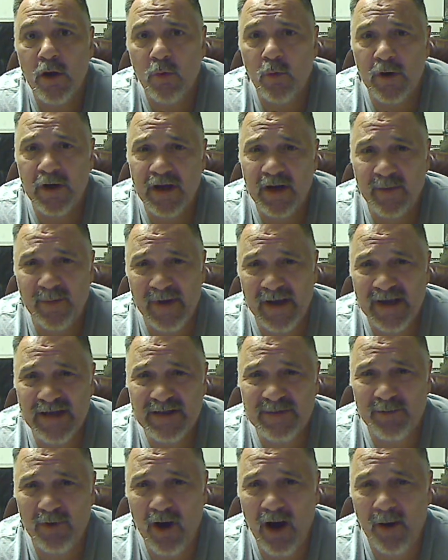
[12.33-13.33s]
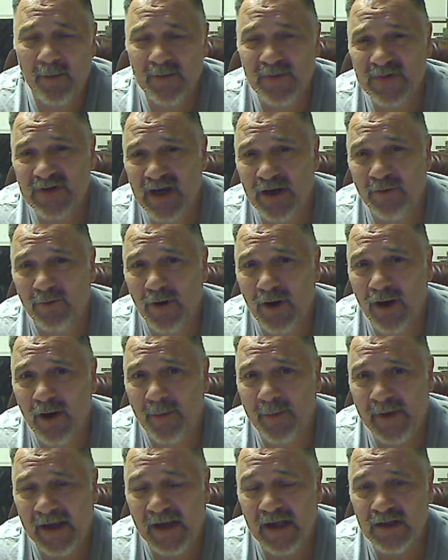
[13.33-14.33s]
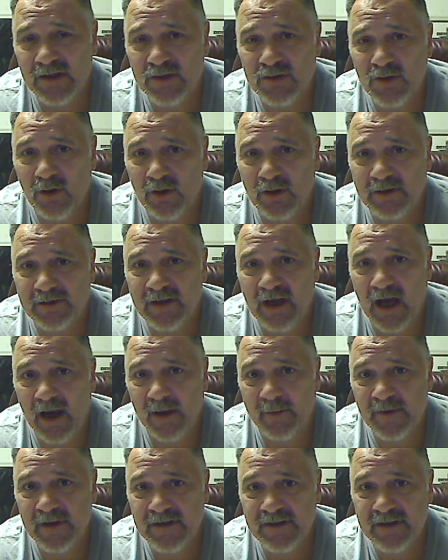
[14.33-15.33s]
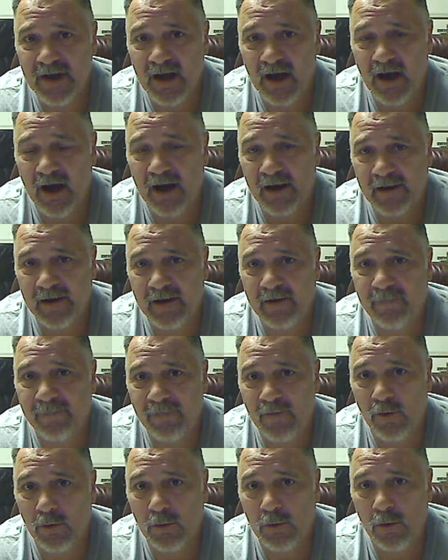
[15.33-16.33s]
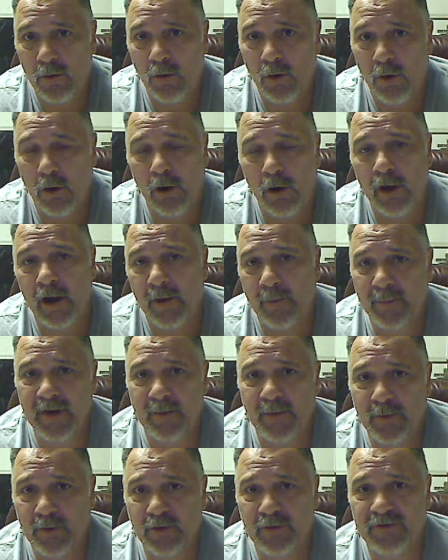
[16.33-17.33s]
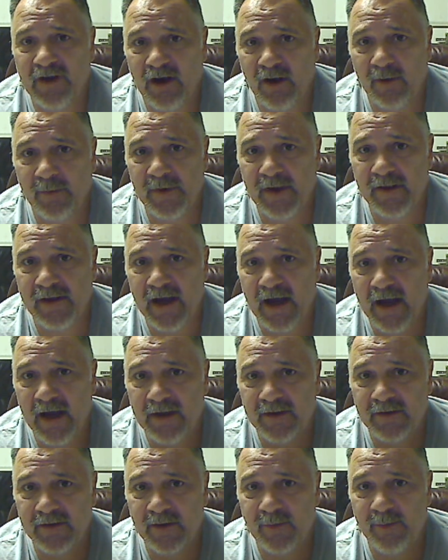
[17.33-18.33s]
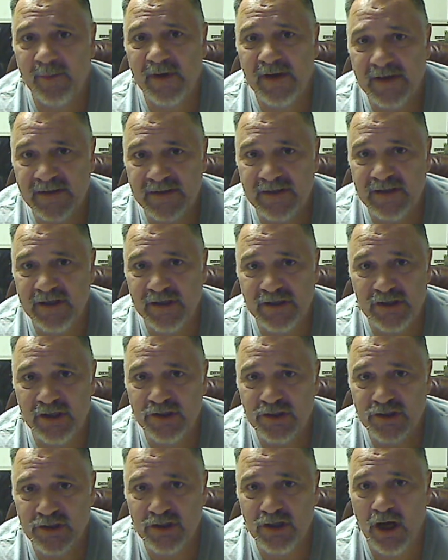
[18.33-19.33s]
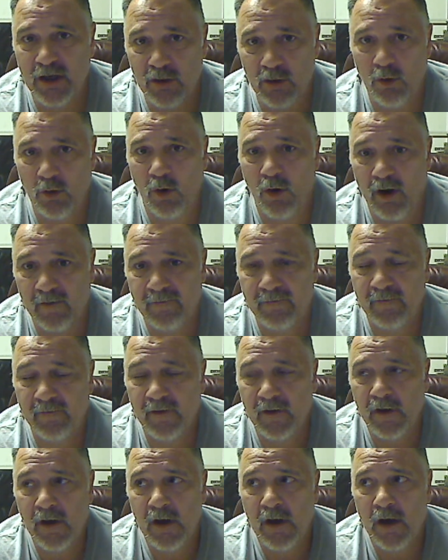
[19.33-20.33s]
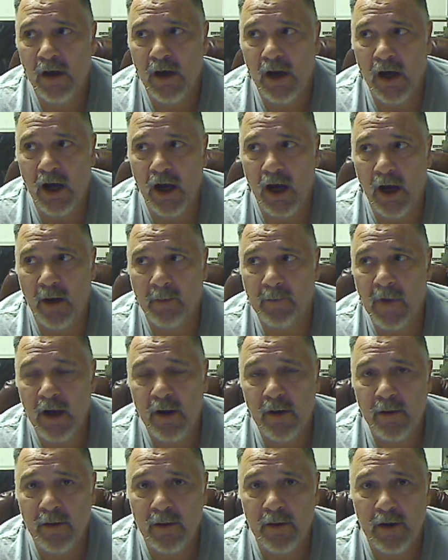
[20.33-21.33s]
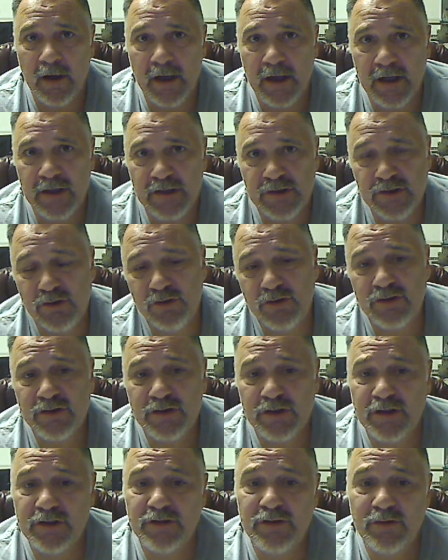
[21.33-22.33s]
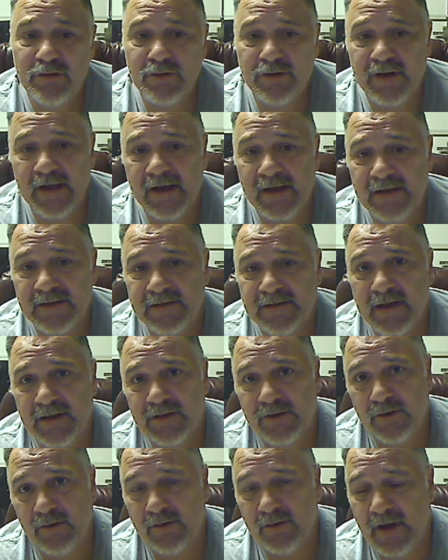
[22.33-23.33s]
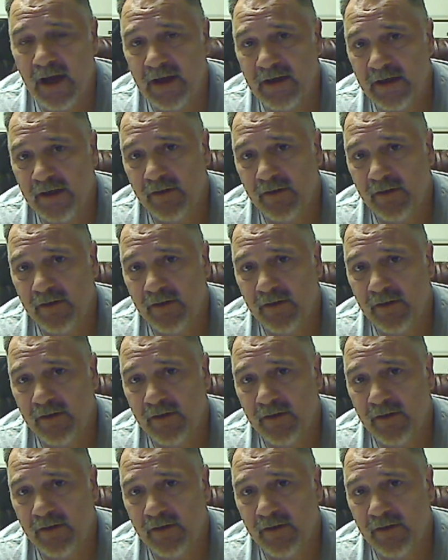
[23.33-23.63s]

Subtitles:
One of the biggest problems I run up against all the time is I'll get a phone call and people will tell me that the PC just shut off. It's usually two things that do that.